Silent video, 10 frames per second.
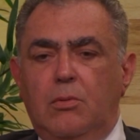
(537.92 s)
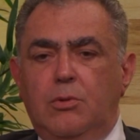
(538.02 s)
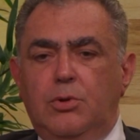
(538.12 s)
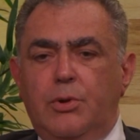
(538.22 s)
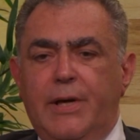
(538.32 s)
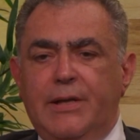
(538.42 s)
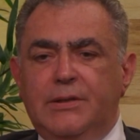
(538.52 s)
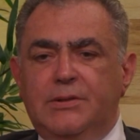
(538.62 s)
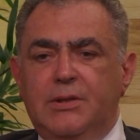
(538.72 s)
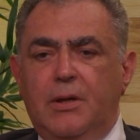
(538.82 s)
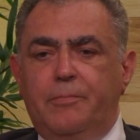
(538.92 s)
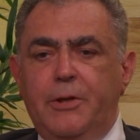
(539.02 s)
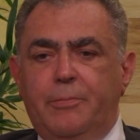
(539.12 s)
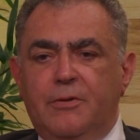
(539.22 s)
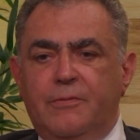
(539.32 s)
You had
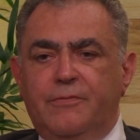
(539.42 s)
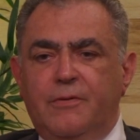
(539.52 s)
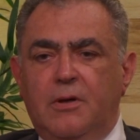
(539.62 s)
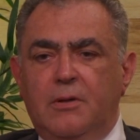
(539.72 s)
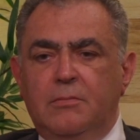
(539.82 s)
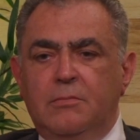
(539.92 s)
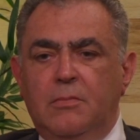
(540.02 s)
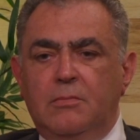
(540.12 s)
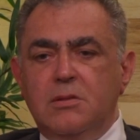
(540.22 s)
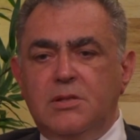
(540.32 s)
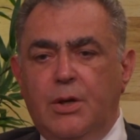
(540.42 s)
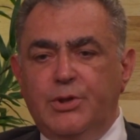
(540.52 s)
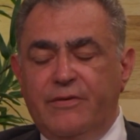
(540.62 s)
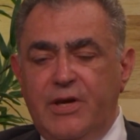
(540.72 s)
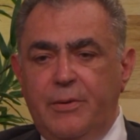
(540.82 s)
people from
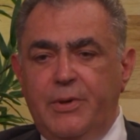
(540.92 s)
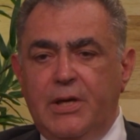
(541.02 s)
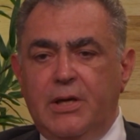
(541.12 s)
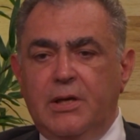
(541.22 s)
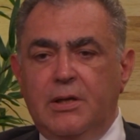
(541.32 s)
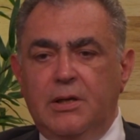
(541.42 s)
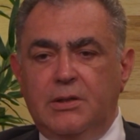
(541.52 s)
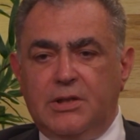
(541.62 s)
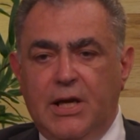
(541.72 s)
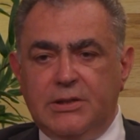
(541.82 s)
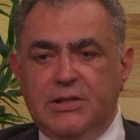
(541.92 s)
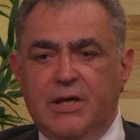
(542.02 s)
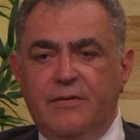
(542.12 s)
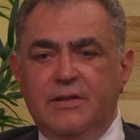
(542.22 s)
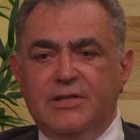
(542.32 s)
Saudi Arabia and
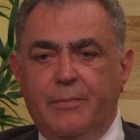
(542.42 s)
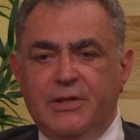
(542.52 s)
Qatar and some